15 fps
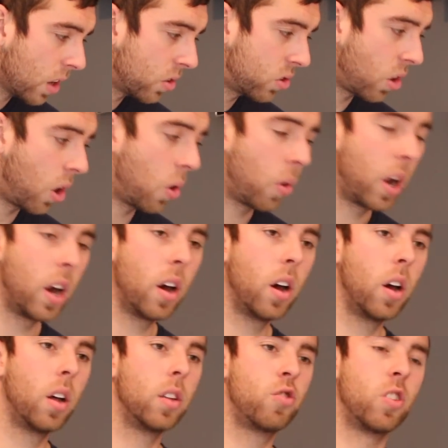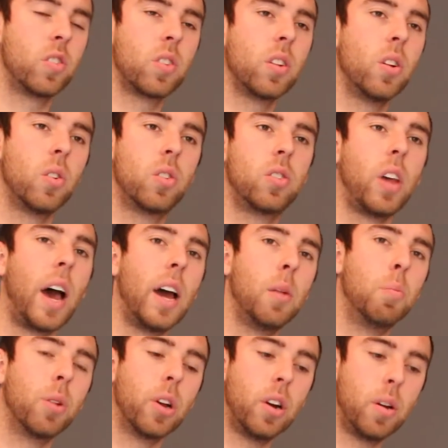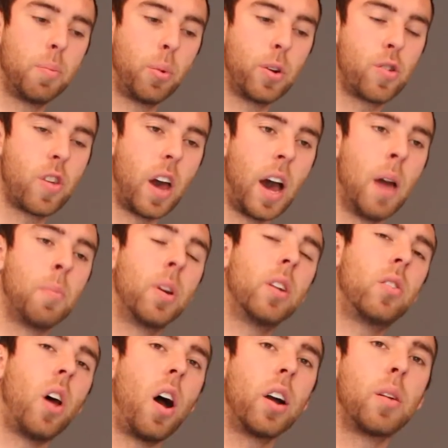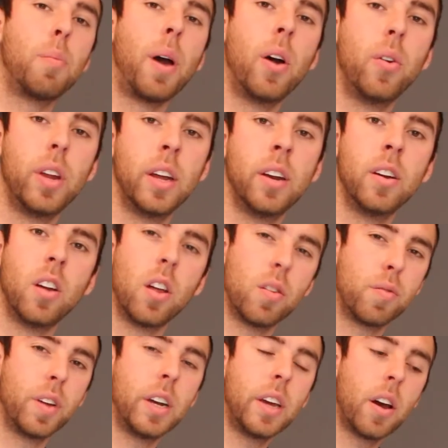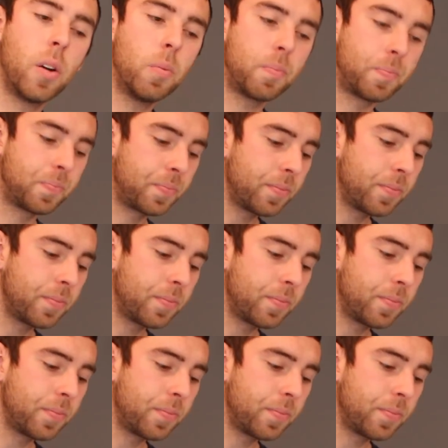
So just a little side blurb, which I'm going to talk about in another video,